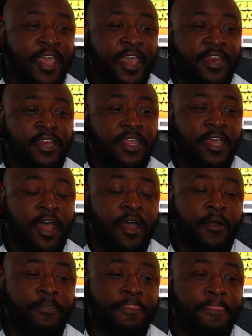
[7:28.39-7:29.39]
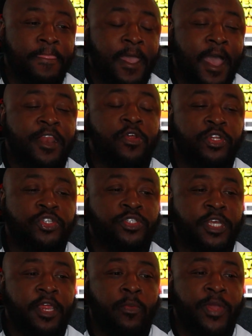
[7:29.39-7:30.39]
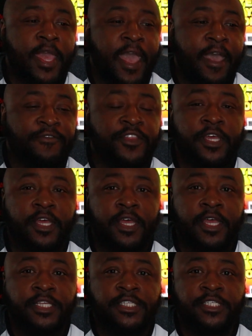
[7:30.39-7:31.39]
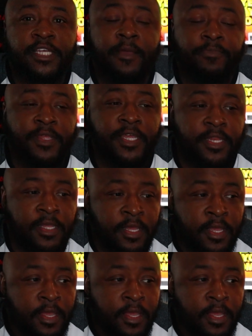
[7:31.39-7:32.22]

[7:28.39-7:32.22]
and um, I know that you say that we have to accept it.